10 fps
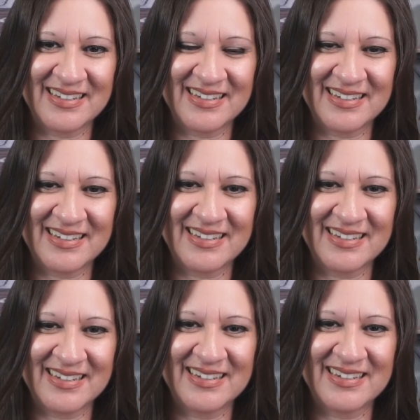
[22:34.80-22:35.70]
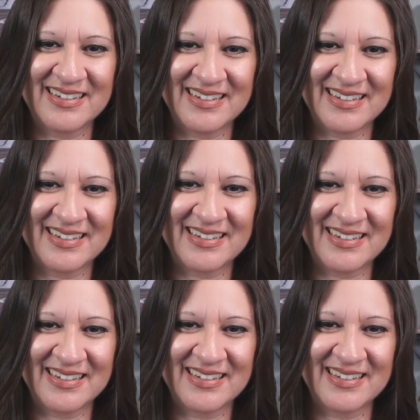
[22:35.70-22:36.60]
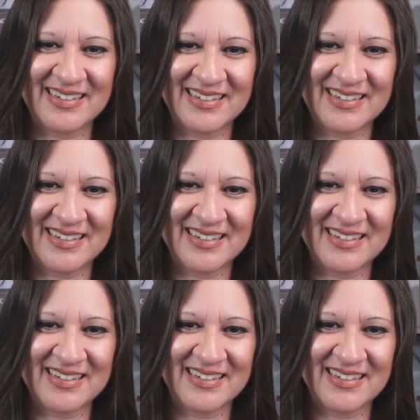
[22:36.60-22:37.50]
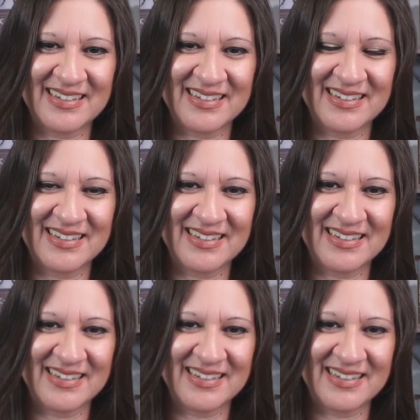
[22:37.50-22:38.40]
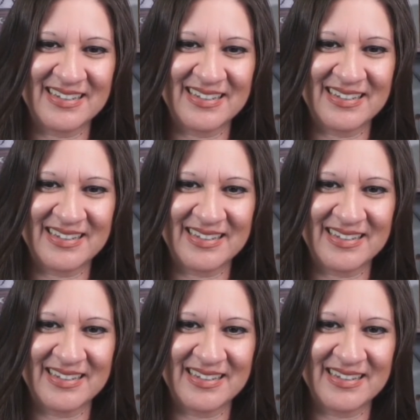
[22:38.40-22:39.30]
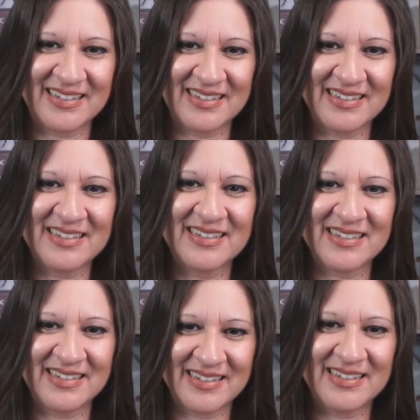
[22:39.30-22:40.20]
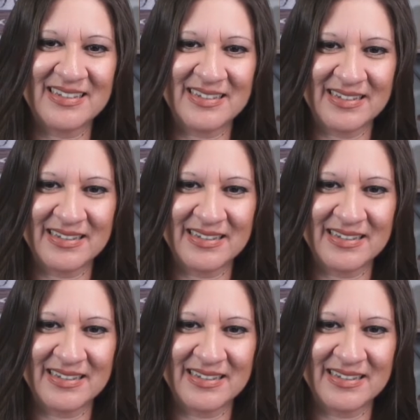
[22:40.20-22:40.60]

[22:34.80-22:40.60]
[no speech]